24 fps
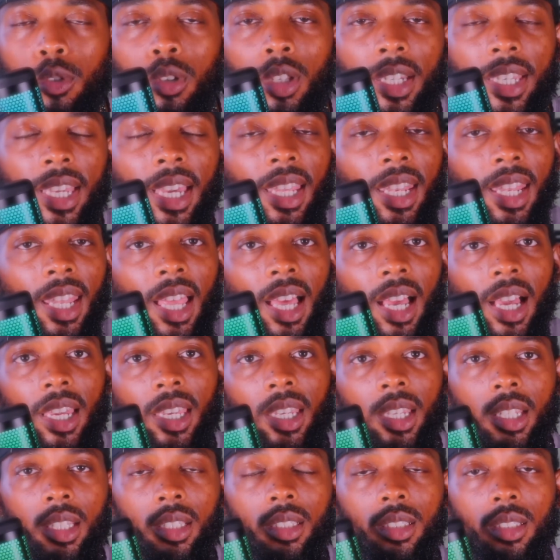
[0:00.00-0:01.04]
you look at
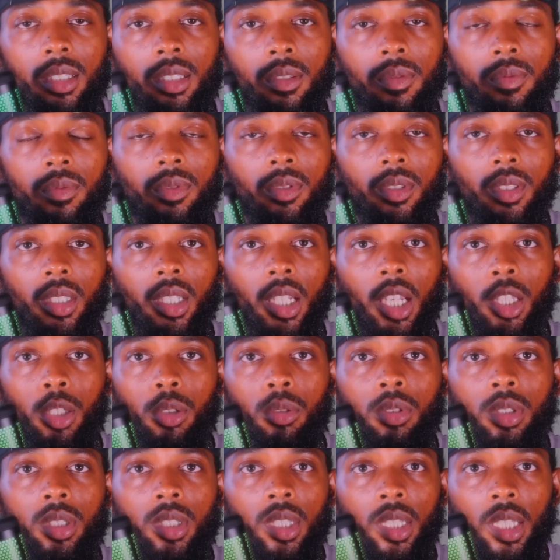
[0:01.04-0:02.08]
lions and
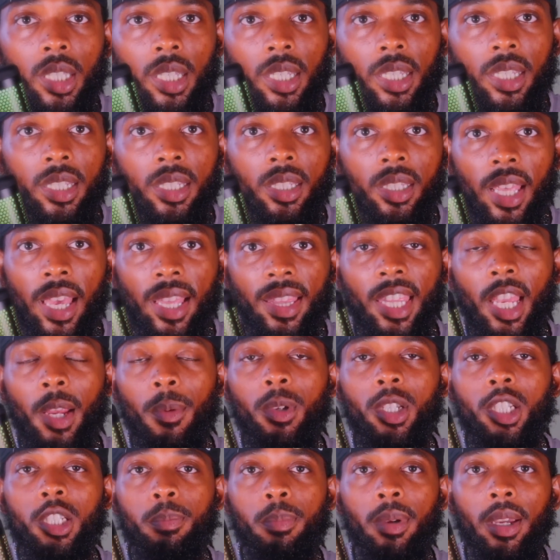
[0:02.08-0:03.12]
you see that they
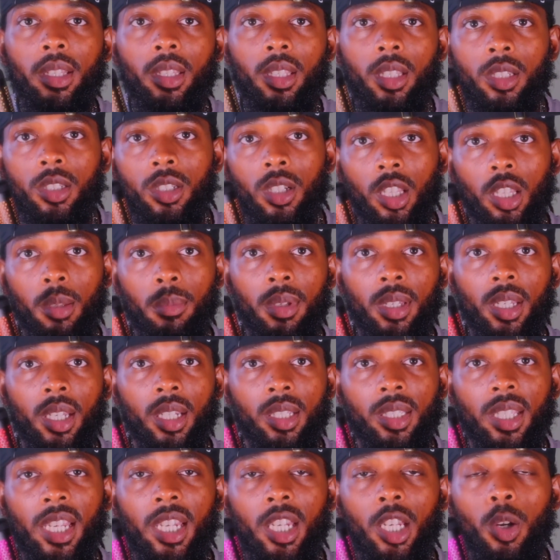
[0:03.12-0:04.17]
respect each other
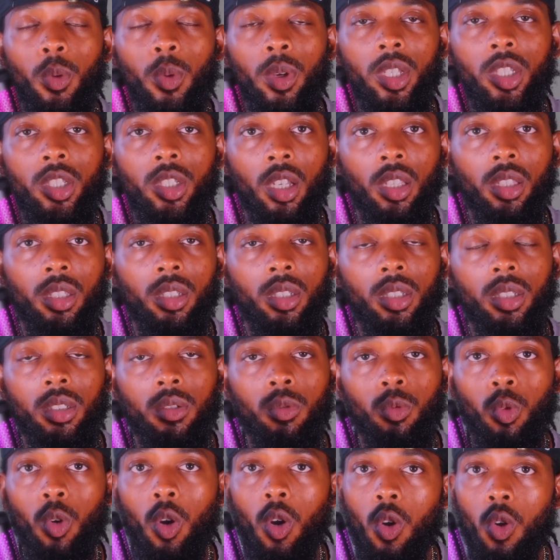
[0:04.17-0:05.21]
because they know each other's
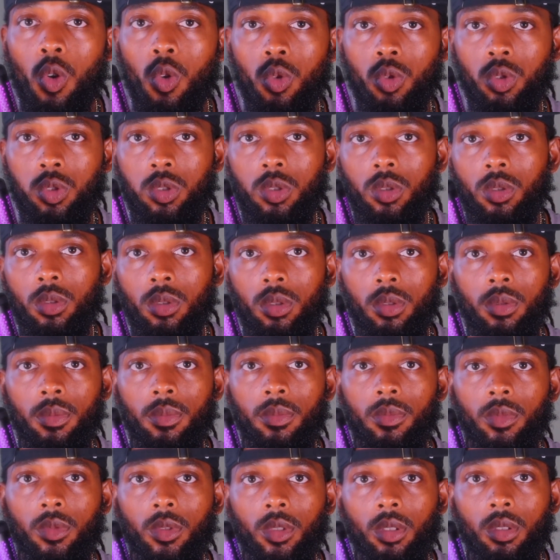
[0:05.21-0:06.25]
roles,
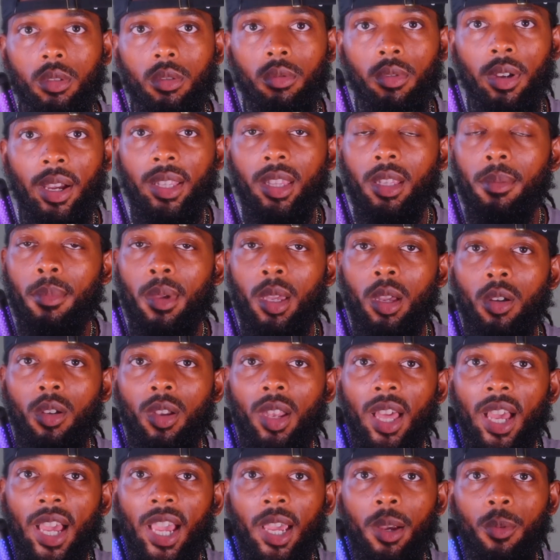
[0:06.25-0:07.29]
right? The male
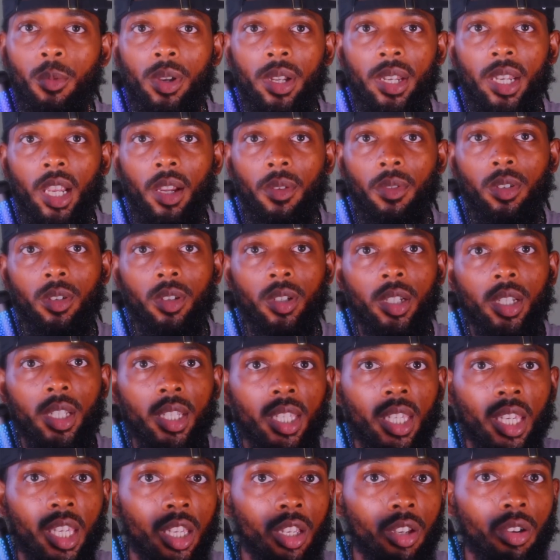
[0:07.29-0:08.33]
lion would never
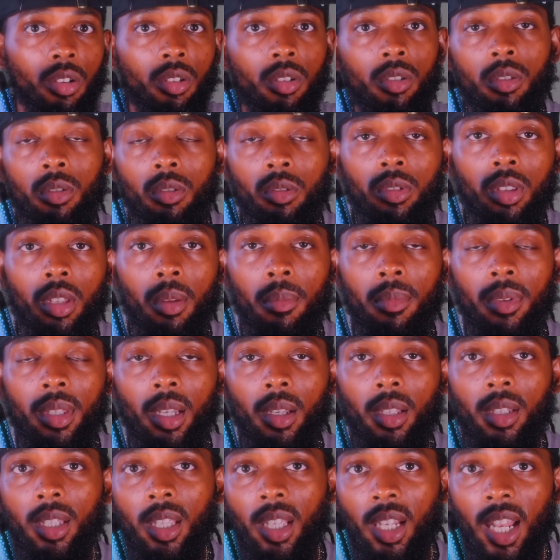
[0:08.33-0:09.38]
kill the,
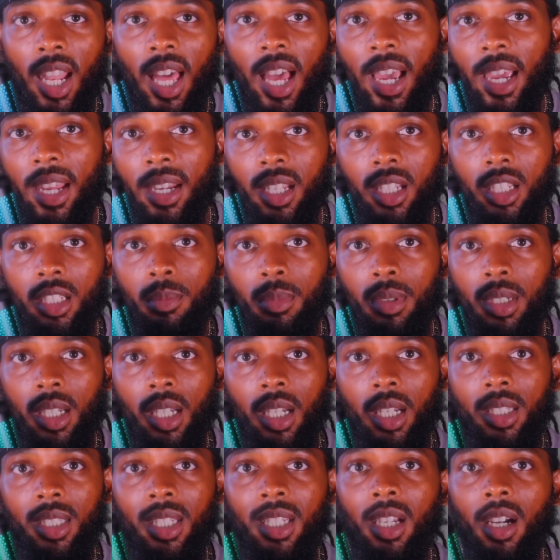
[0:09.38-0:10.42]
the, the lioness
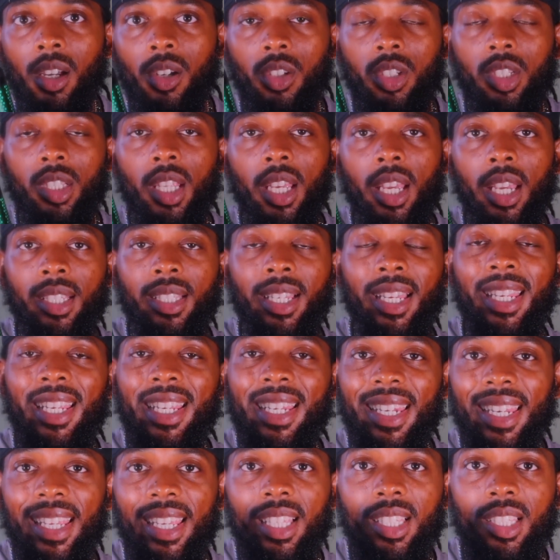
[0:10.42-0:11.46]
because he understands that he
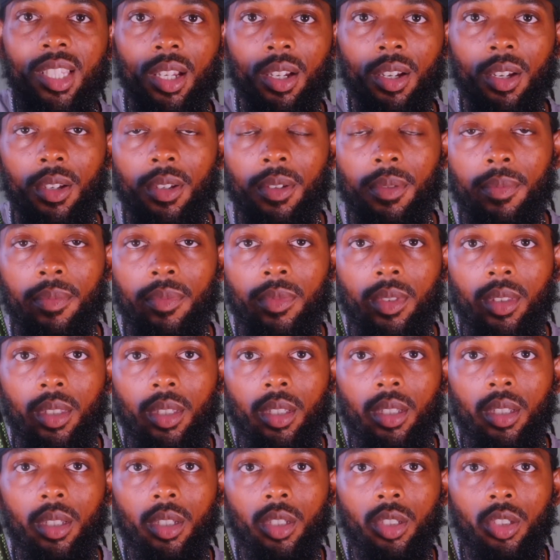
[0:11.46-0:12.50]
needs her.
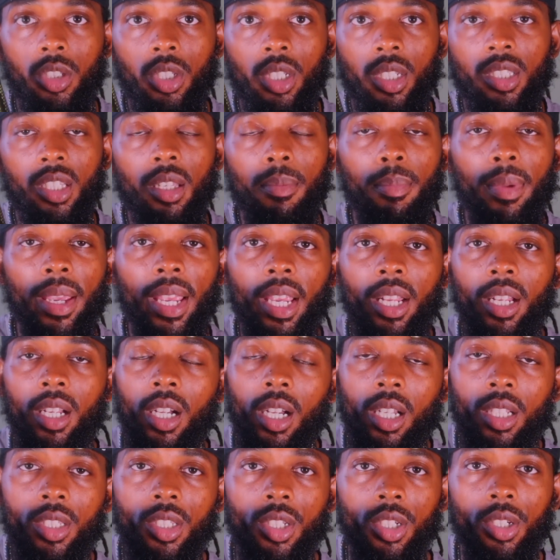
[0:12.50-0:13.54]
She's the main
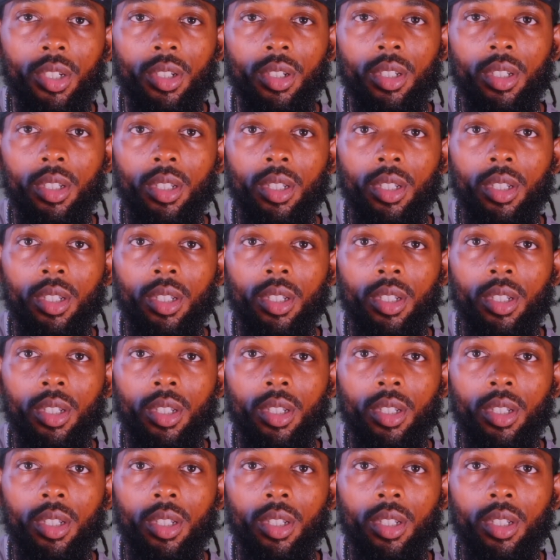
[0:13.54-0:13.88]
hunter,